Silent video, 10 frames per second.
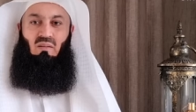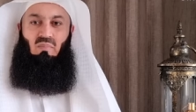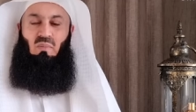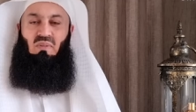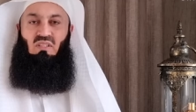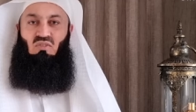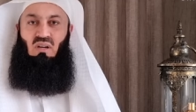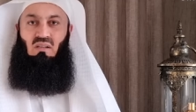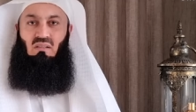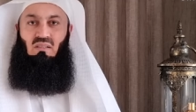people
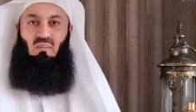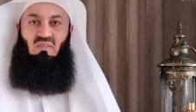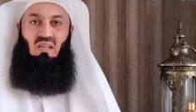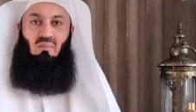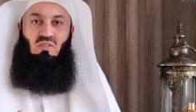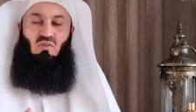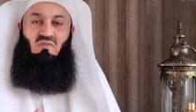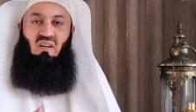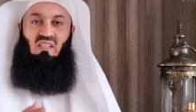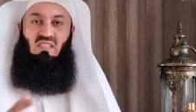struggle. Sometimes you find